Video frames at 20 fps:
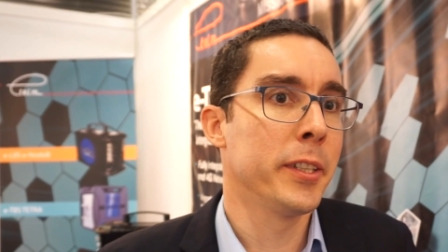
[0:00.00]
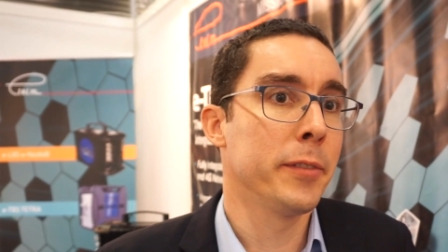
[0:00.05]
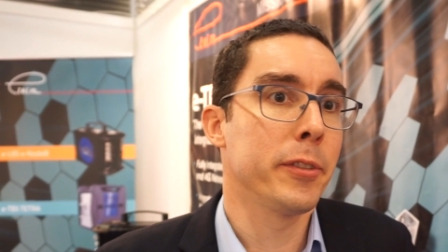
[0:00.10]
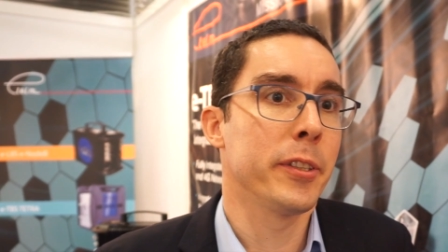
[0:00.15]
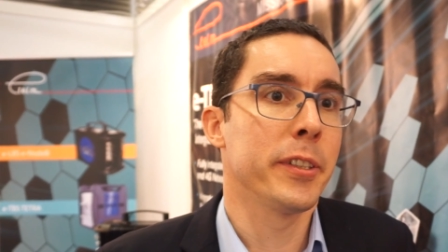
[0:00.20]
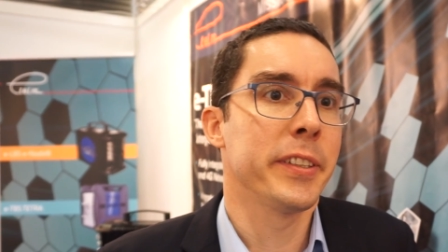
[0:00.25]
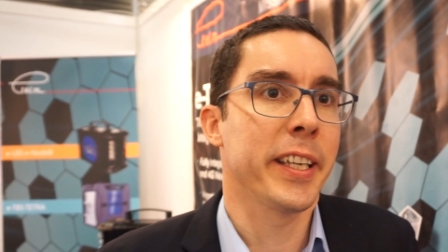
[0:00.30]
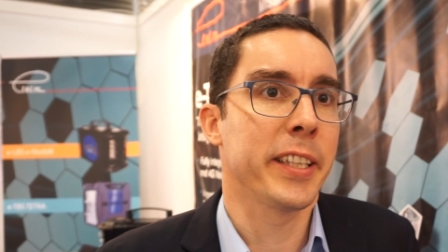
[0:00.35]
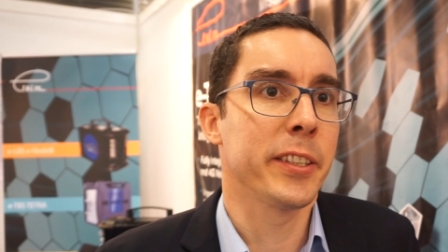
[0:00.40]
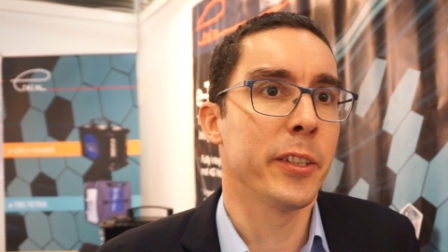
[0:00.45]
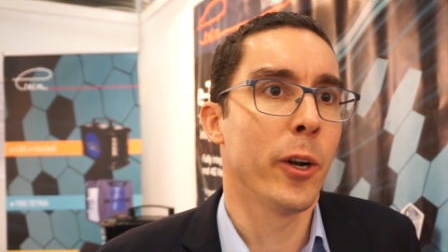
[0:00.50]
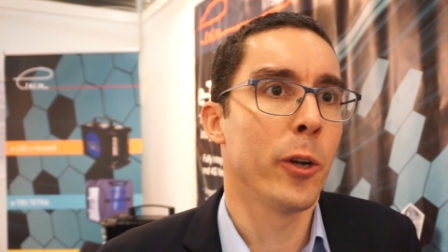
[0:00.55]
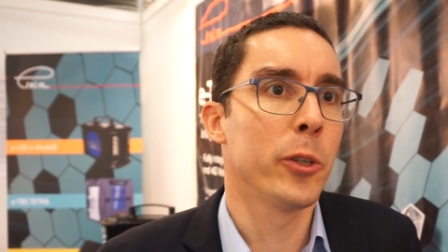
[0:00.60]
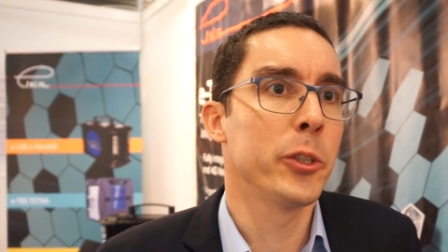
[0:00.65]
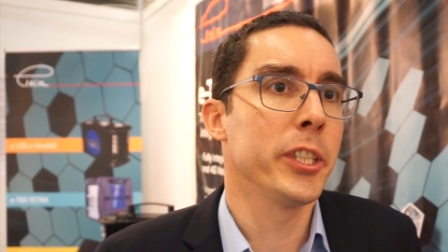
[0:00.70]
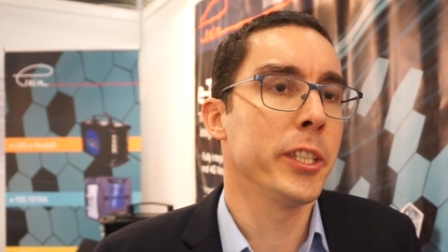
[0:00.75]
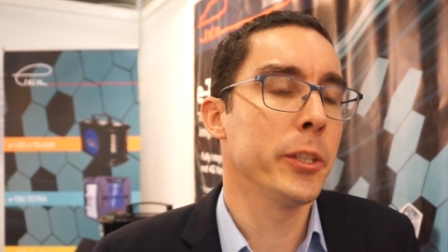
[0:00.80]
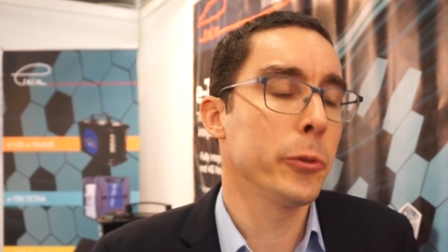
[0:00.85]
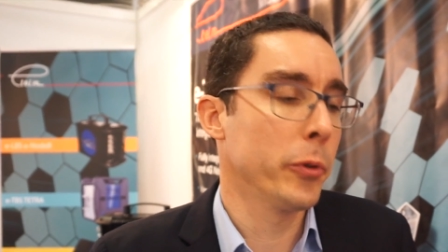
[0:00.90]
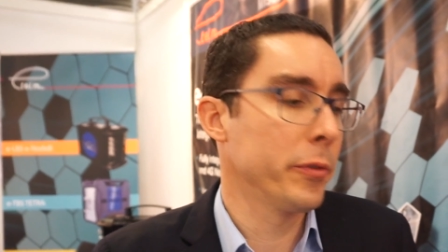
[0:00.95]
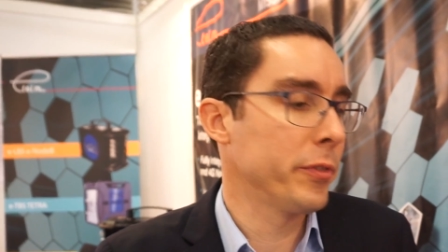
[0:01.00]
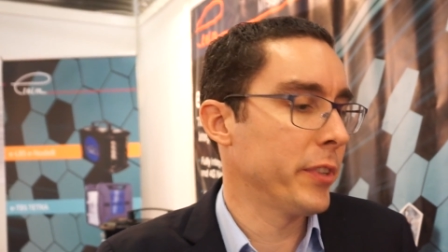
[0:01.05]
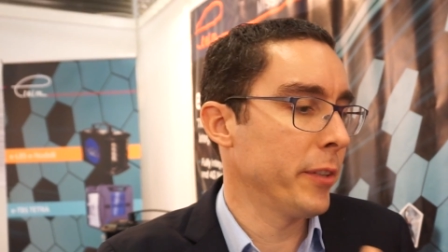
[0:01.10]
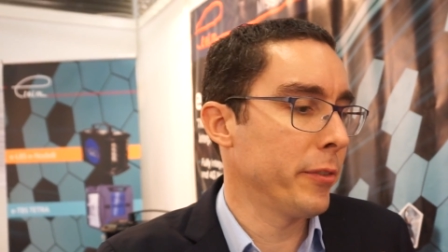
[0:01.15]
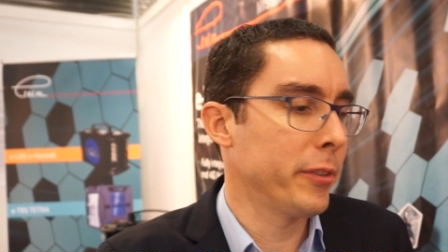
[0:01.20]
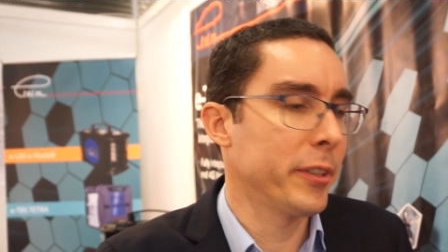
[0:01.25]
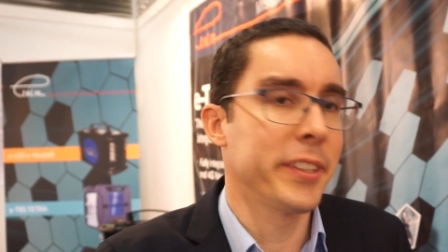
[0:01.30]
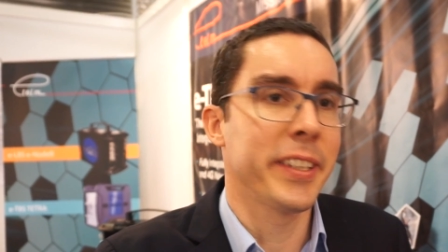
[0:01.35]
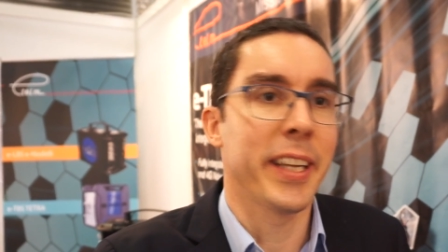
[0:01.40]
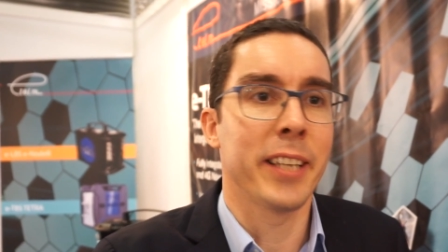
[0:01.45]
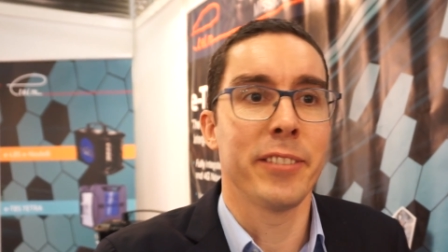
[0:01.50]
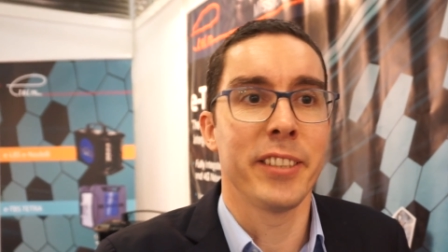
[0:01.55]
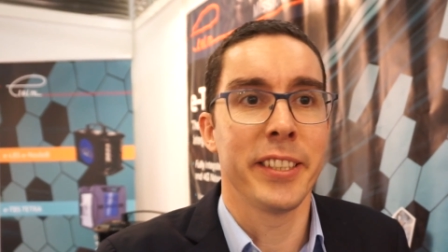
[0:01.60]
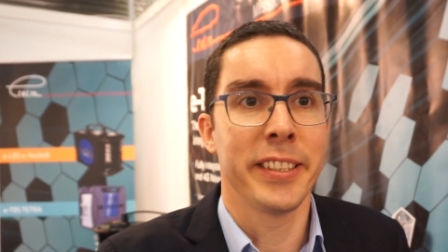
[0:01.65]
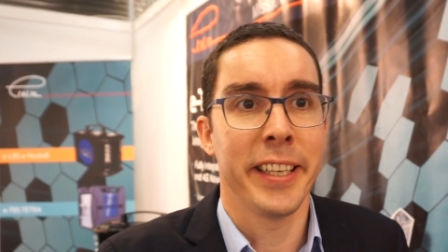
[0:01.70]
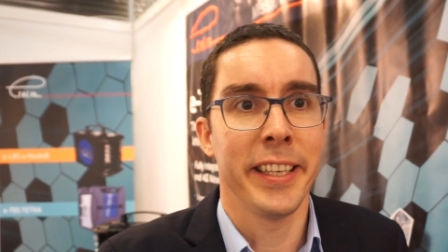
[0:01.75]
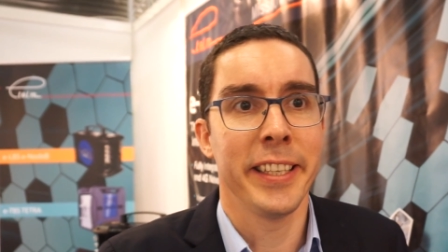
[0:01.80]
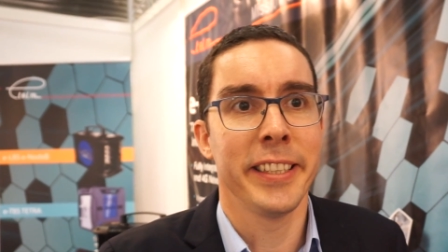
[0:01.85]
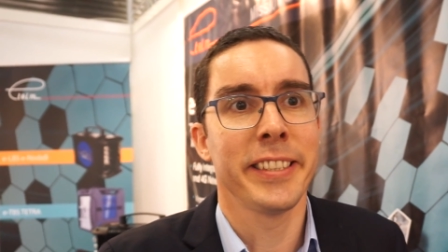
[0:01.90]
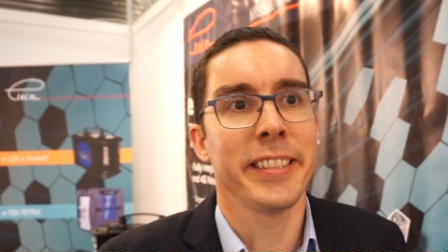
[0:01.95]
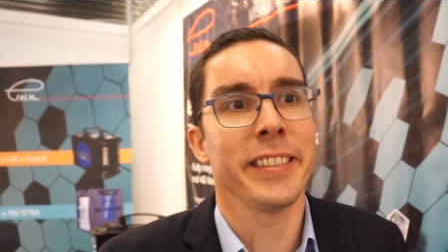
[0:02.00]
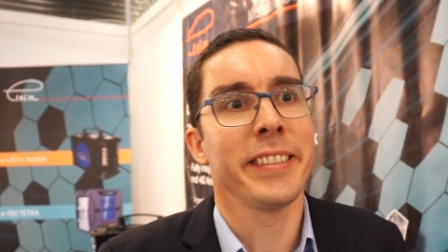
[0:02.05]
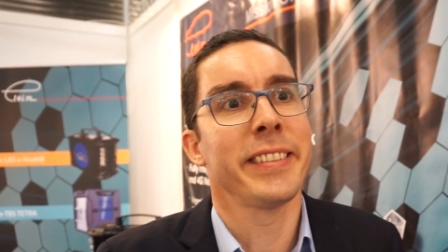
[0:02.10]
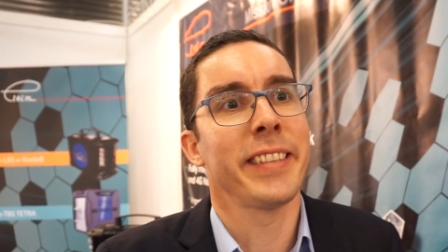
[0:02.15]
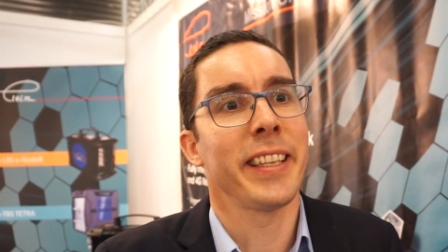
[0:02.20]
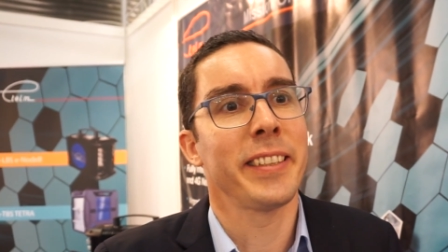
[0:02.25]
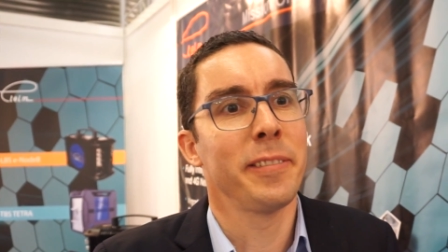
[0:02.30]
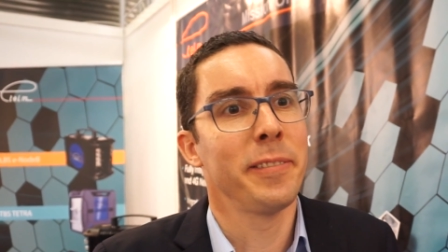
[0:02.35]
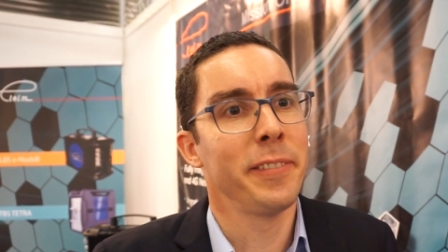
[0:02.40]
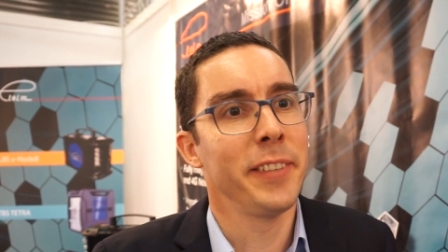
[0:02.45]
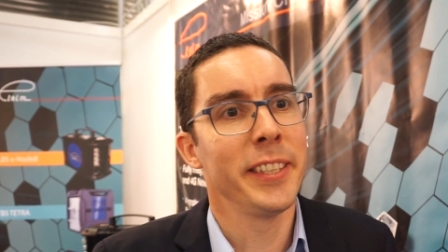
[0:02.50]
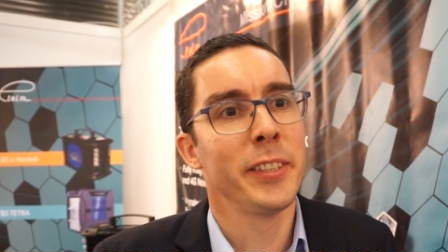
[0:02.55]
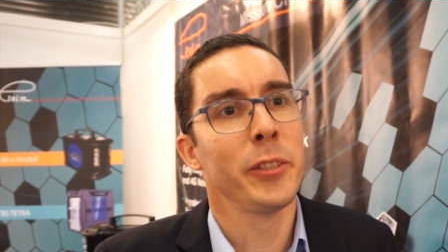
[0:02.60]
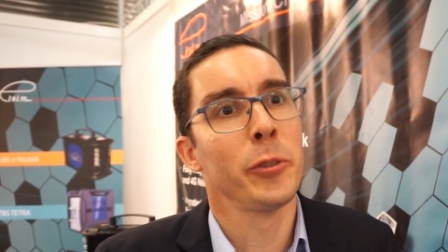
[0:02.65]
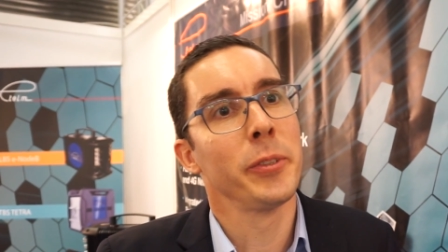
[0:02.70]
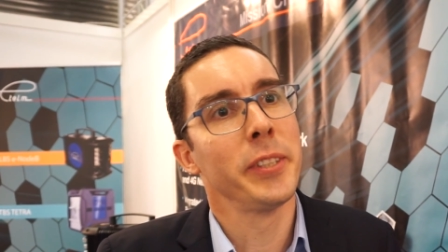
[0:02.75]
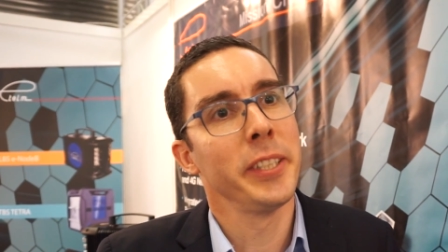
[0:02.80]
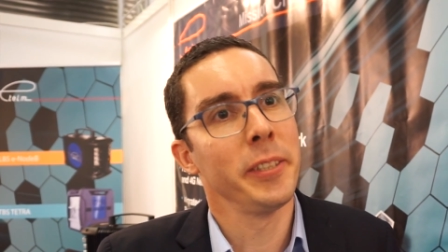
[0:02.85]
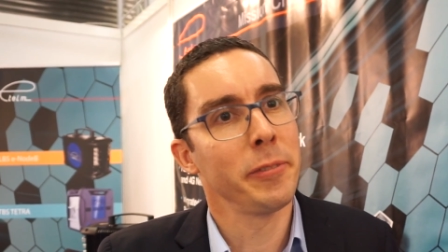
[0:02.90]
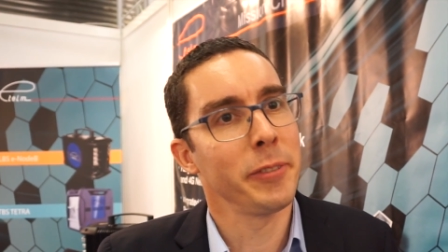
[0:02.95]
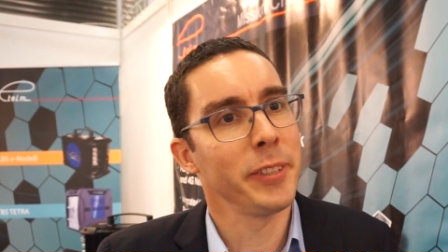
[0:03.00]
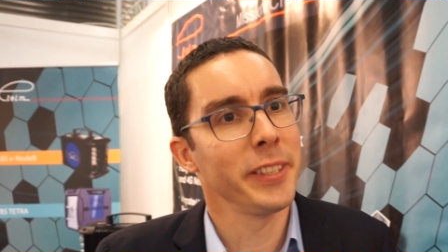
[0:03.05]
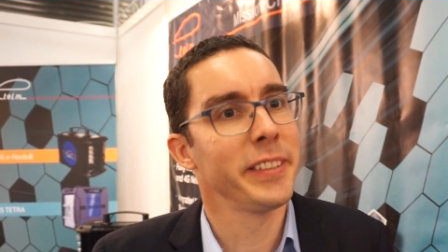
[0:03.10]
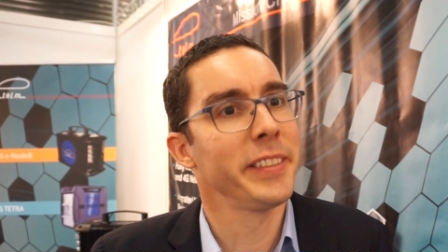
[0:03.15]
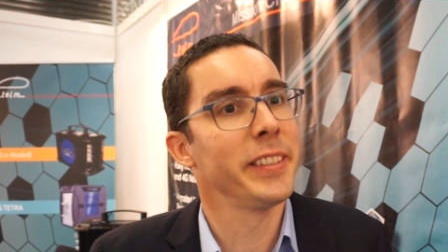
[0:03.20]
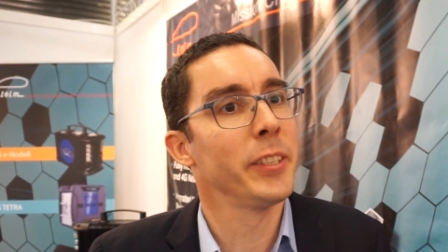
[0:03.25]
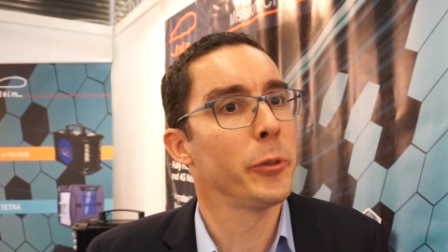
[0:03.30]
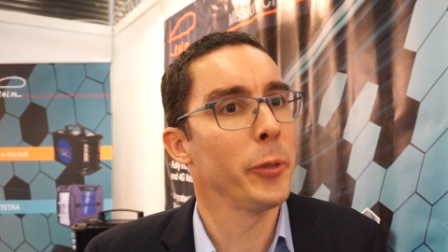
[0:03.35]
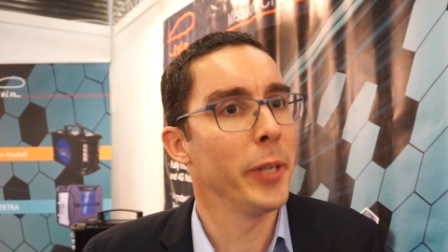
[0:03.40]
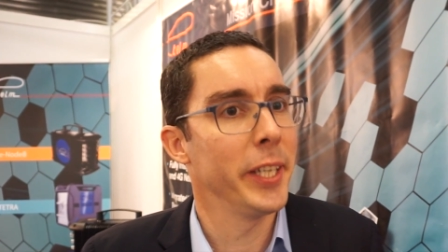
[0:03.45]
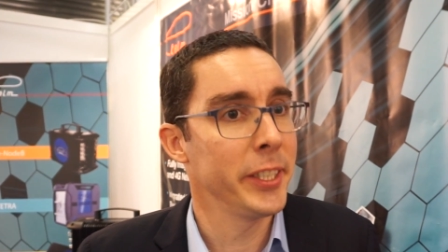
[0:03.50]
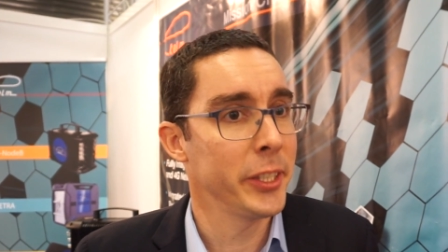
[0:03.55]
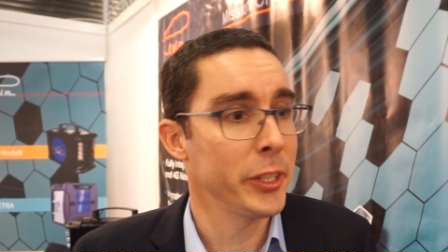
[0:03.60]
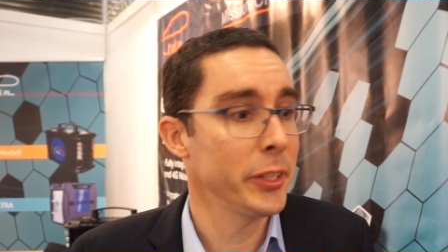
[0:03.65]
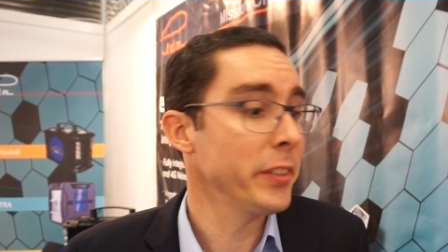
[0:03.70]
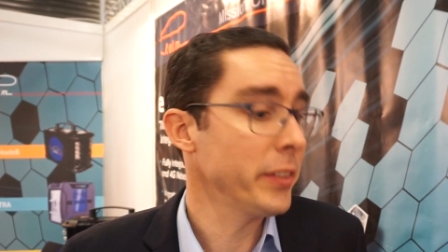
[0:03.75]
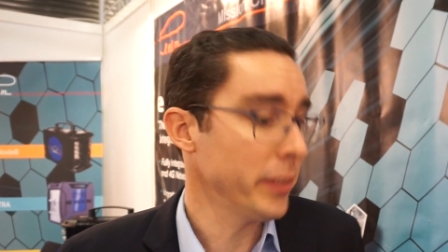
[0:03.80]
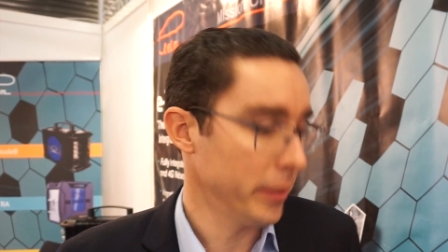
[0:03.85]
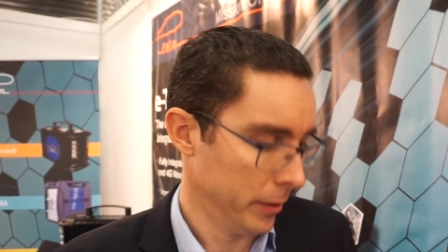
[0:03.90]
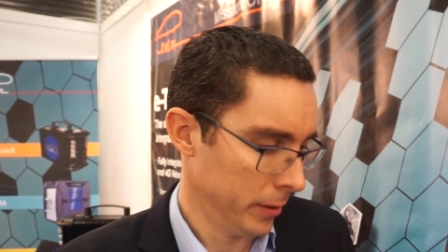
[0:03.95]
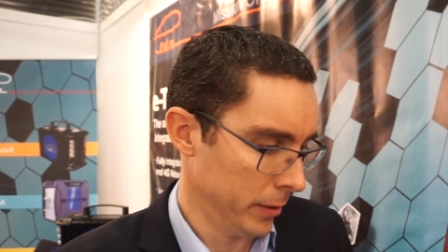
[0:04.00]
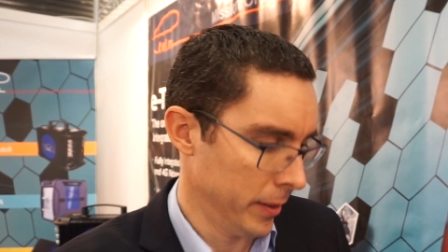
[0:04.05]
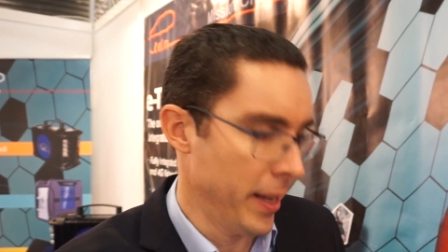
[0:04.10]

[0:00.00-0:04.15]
different technologies with different advantages that fit to different situations,